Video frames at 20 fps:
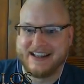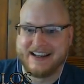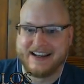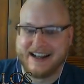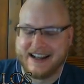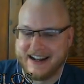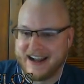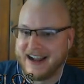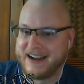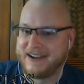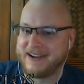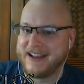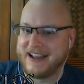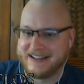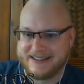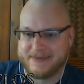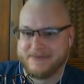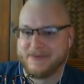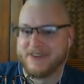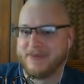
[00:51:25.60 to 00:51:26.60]
Right. I got
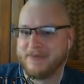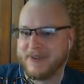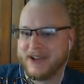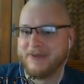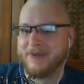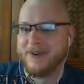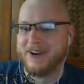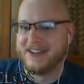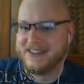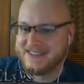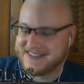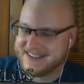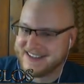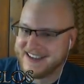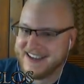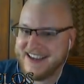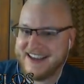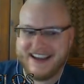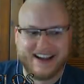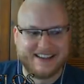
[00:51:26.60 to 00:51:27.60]
some of the big ones.
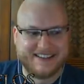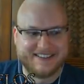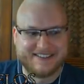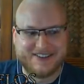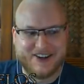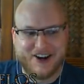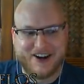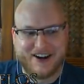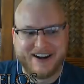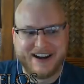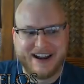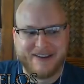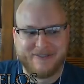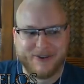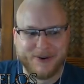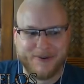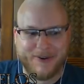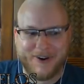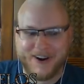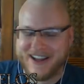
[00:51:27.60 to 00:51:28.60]
Sorry,
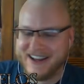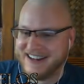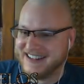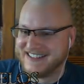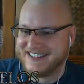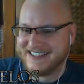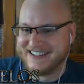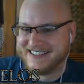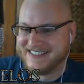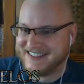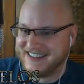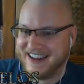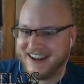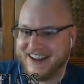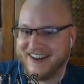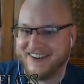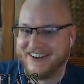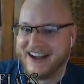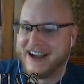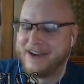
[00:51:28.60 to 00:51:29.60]
everyone. It's just,
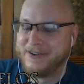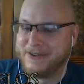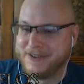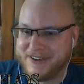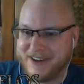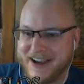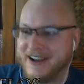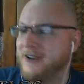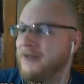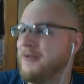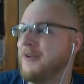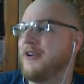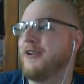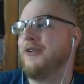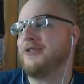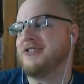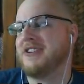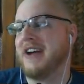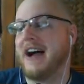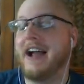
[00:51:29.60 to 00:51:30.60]
I don't want to
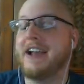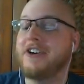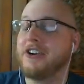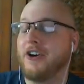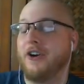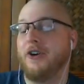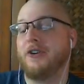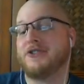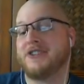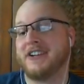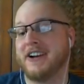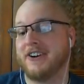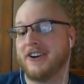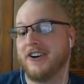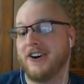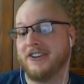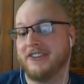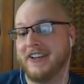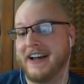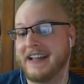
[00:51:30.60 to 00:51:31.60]
hold you. I could hold you here
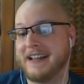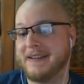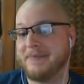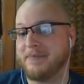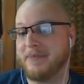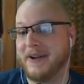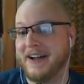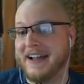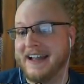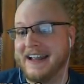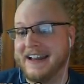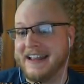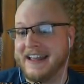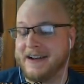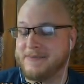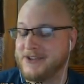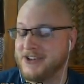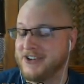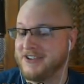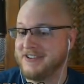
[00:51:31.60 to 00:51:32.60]
all night, and
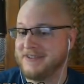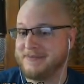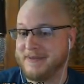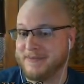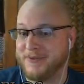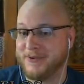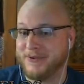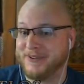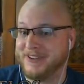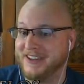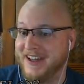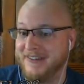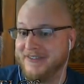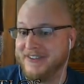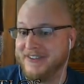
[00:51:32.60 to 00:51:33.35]
I'm sure these people would love it.